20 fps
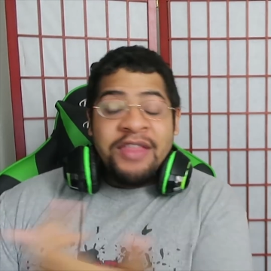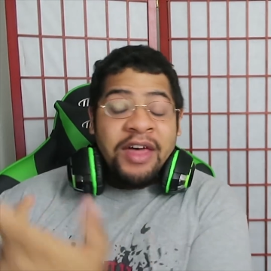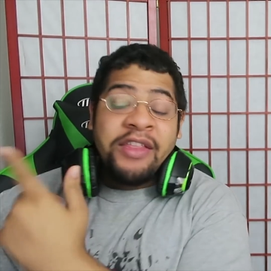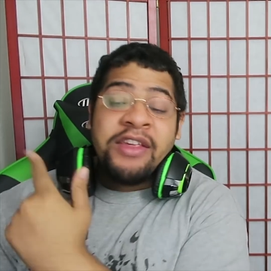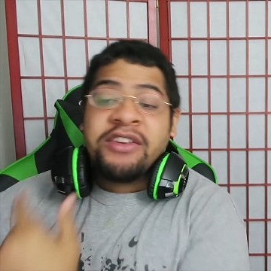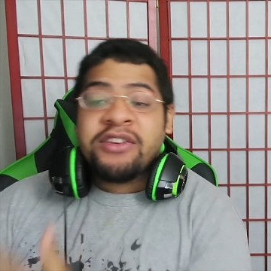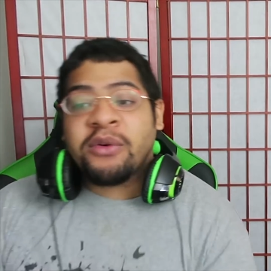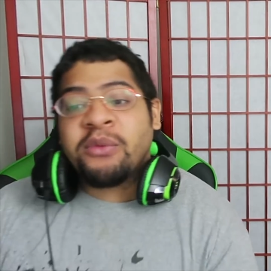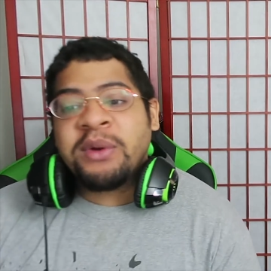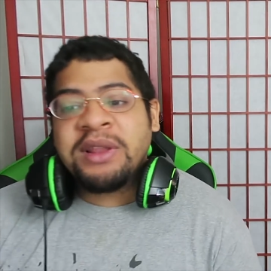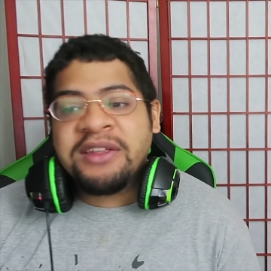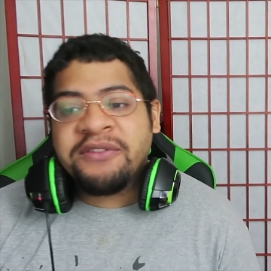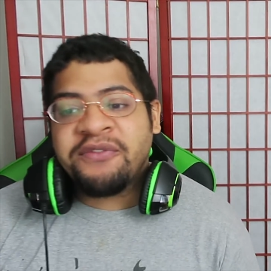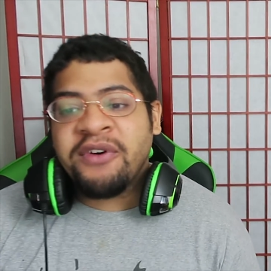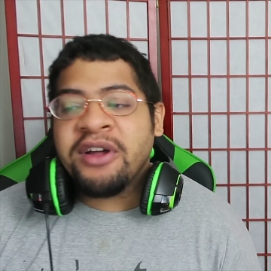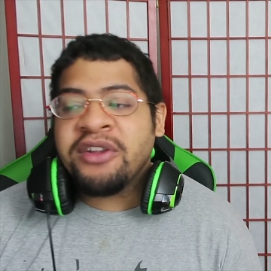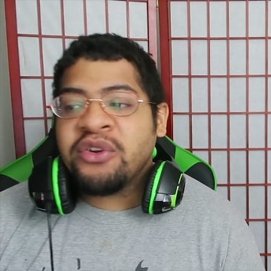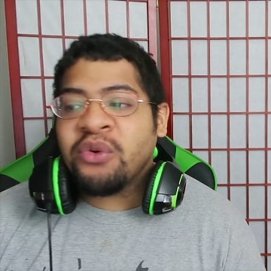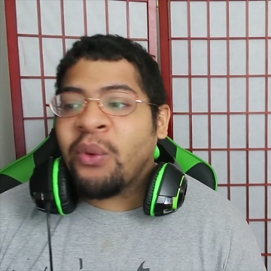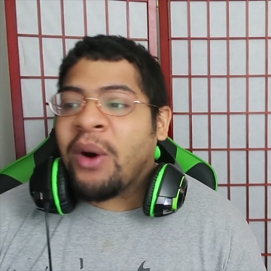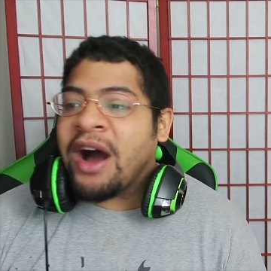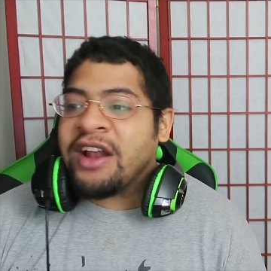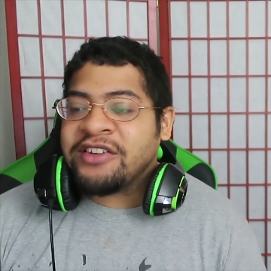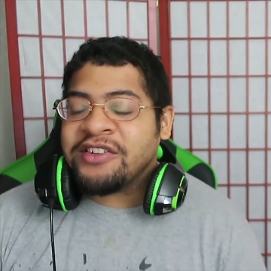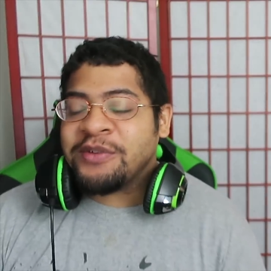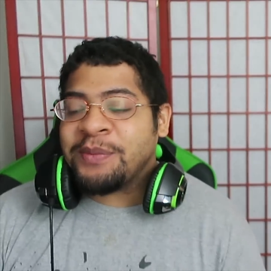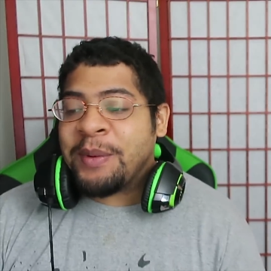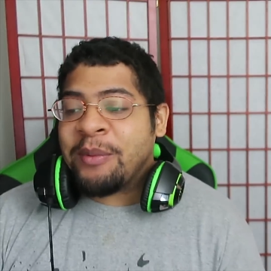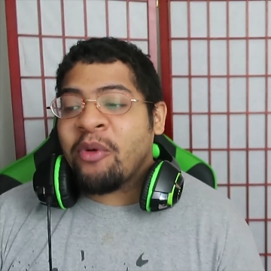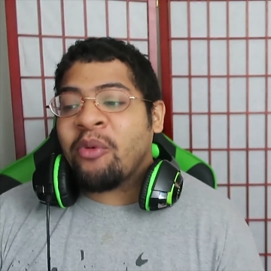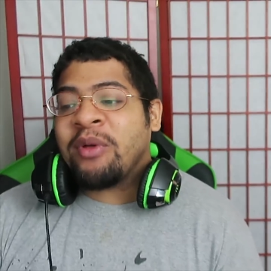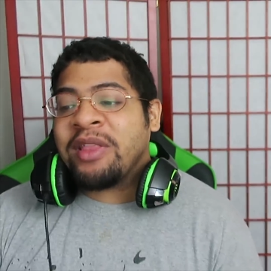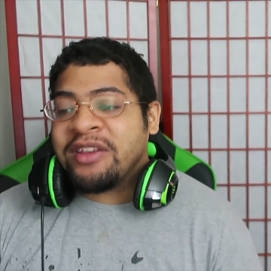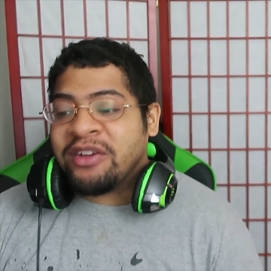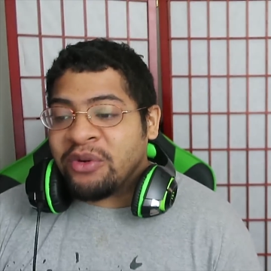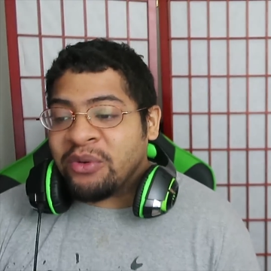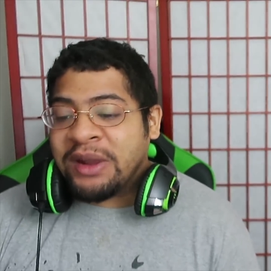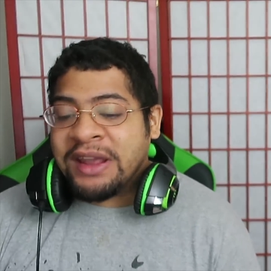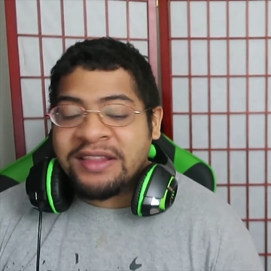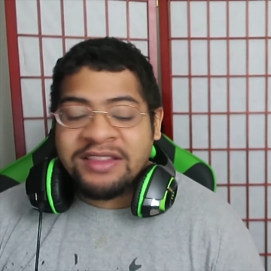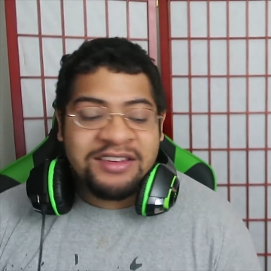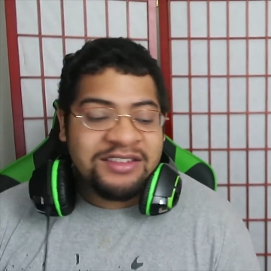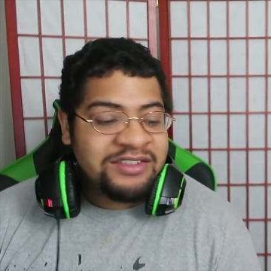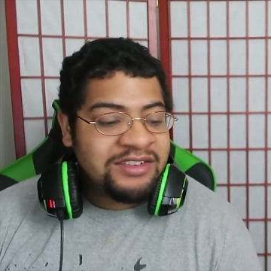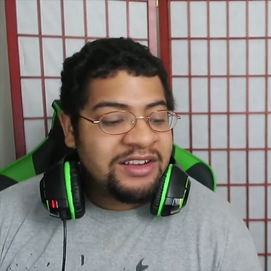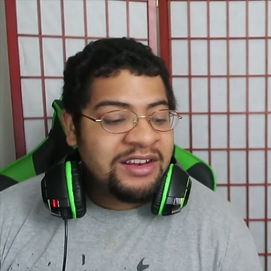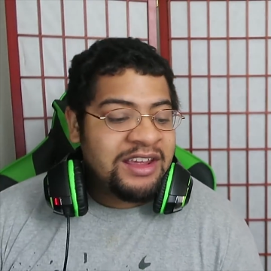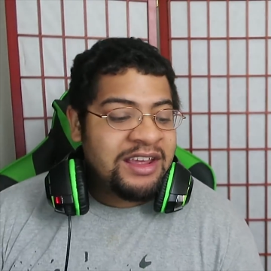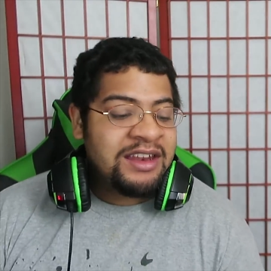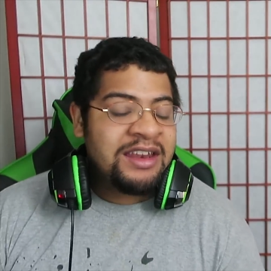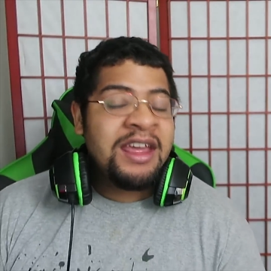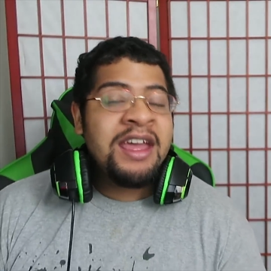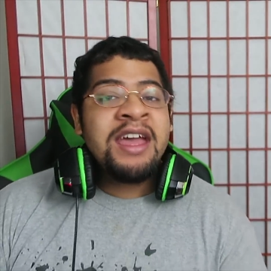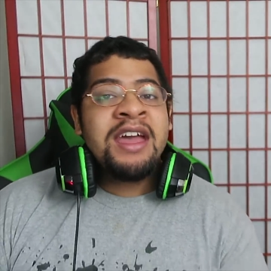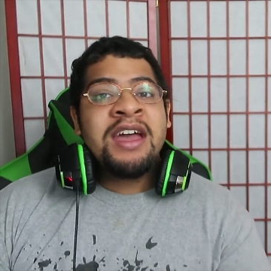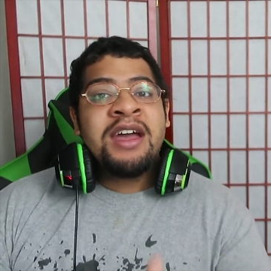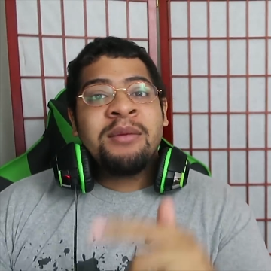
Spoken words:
Now these are really fun to watch. These people really do get this shit in.